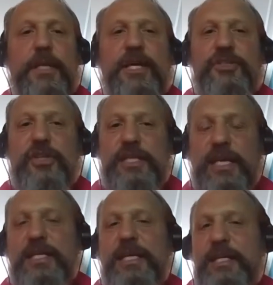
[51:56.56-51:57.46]
So it's
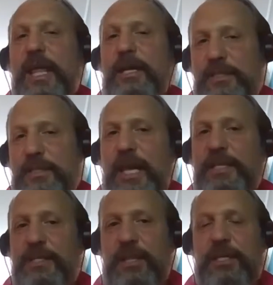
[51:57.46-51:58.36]
getting it,
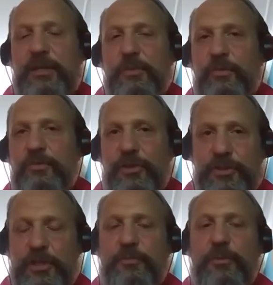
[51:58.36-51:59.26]
that's the thing that we've got
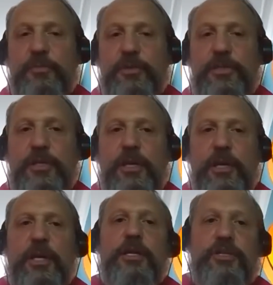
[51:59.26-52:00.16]
at the moment.
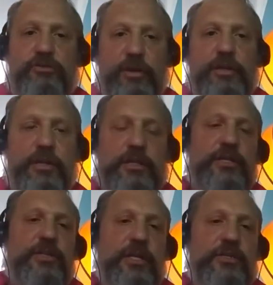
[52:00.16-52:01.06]
Strength and
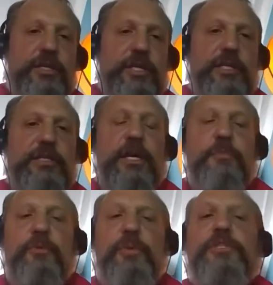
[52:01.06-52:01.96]
conditioning is needed,
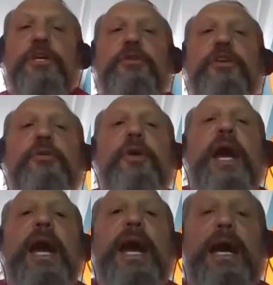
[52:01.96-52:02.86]
but we don't know
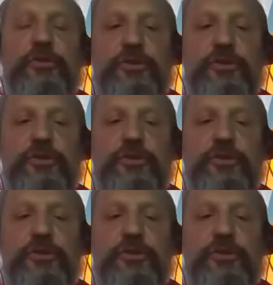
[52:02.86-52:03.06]
how